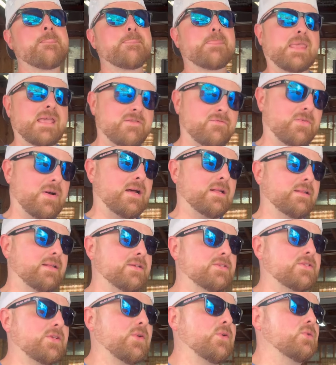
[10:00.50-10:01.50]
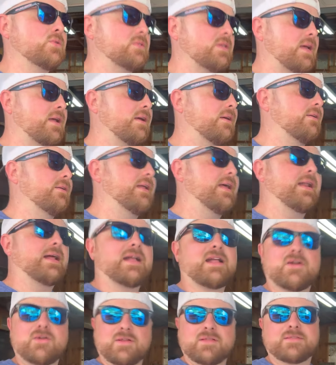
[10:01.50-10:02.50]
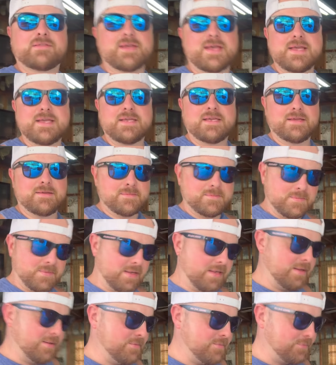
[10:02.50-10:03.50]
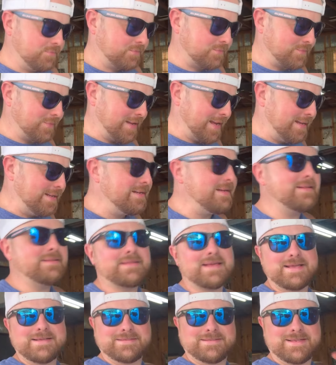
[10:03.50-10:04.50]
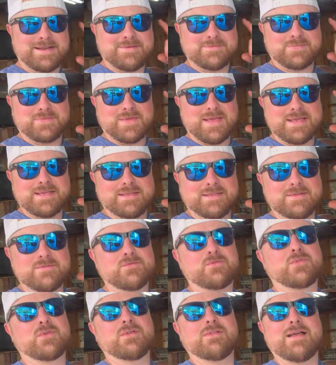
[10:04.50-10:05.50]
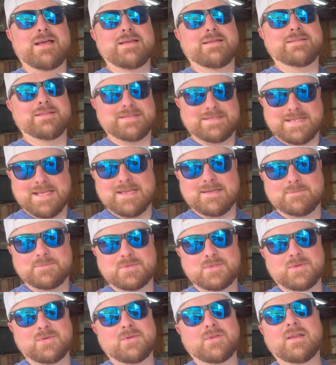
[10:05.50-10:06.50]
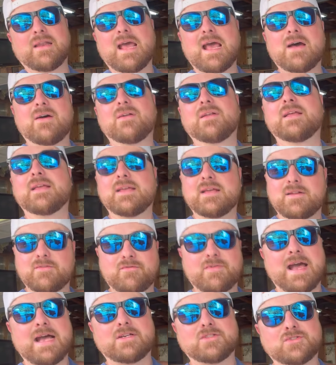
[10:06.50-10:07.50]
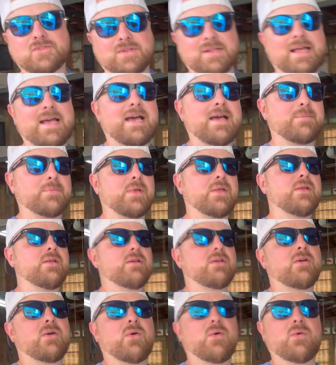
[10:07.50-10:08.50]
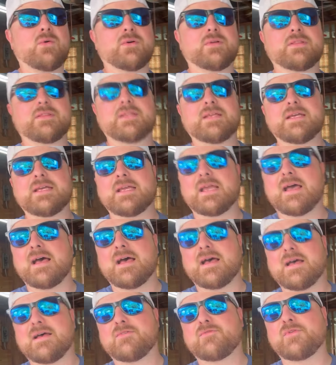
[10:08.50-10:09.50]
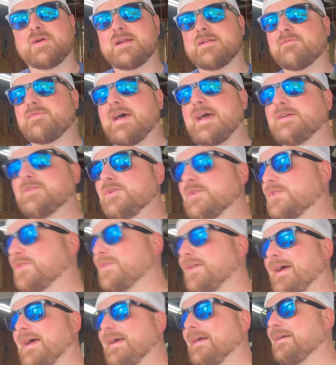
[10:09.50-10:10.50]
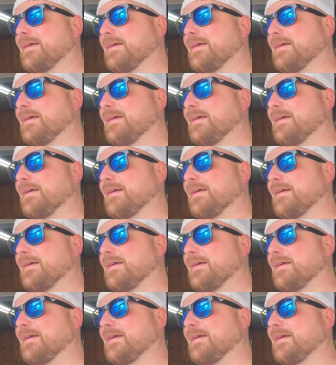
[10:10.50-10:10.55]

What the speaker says: He finally slows down, and I go to thank him. And he thinks that I'm thanking him for, like, the tips on how to get a faster lap on the Freedom Factory track.